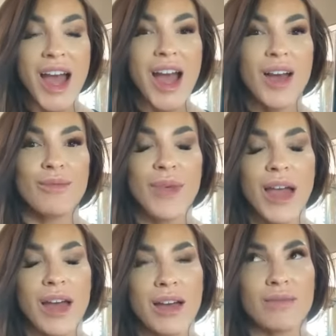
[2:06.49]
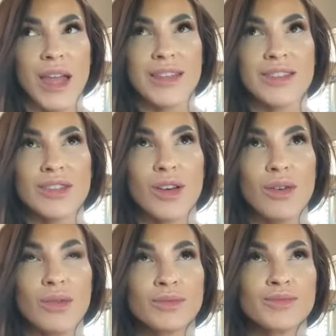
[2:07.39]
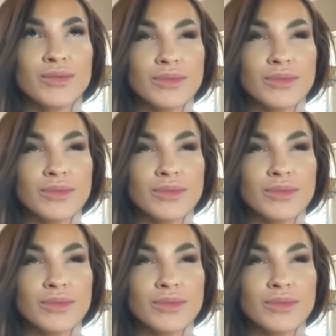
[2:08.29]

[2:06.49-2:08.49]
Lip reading: And so